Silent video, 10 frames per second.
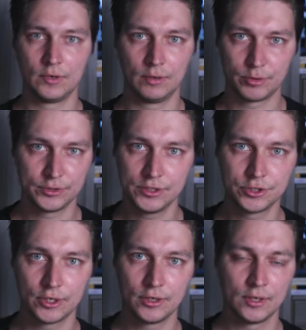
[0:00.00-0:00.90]

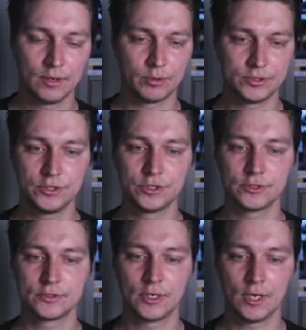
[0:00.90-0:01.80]

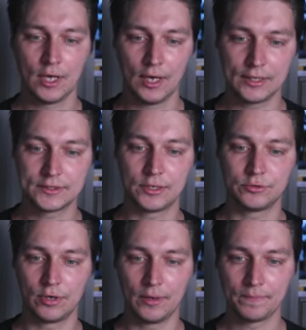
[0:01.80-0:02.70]
procedures,
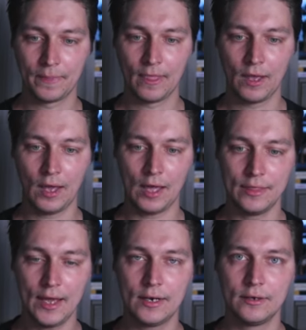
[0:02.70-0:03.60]
etc. And
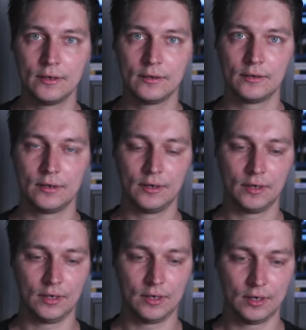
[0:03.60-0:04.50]
then
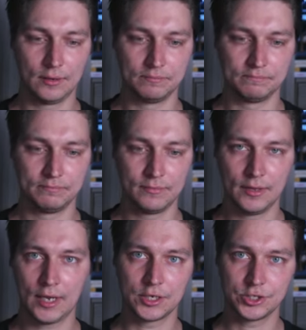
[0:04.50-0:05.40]

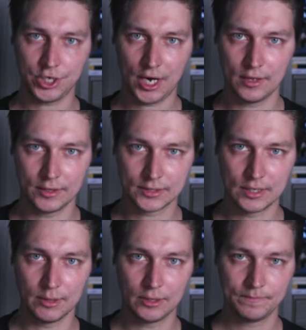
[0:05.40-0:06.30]
they can share the
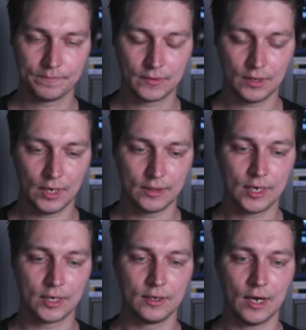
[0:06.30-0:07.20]
schema, and
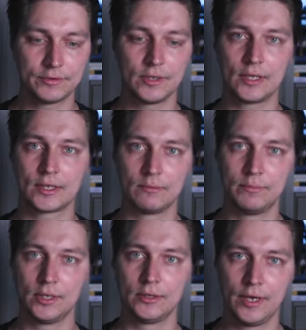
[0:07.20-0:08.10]
they after that can
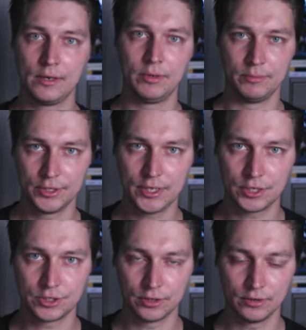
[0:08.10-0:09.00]
build the
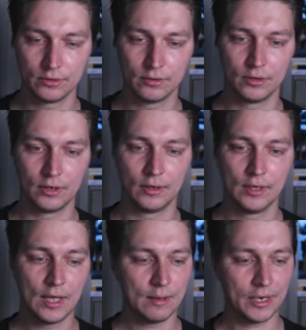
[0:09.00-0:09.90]
implementation.
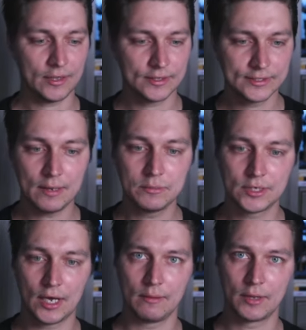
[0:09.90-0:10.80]
But at the same
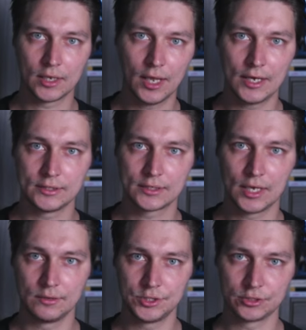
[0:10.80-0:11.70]
time, the clients
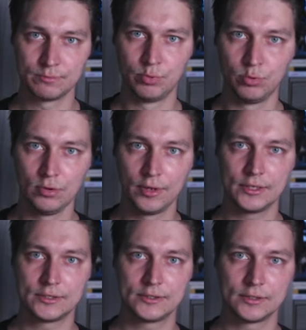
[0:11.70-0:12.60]
can just pull
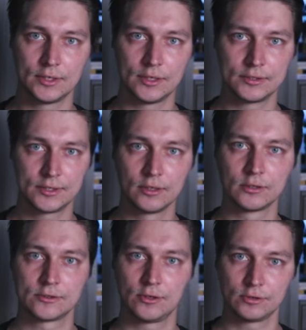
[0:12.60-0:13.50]
this single
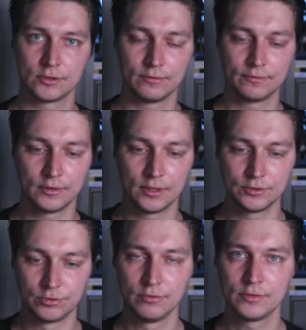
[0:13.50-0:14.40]
source of
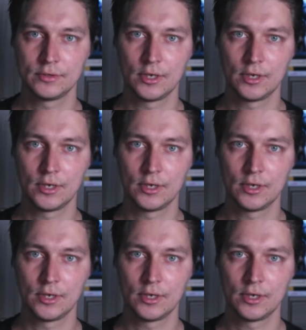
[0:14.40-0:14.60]
truth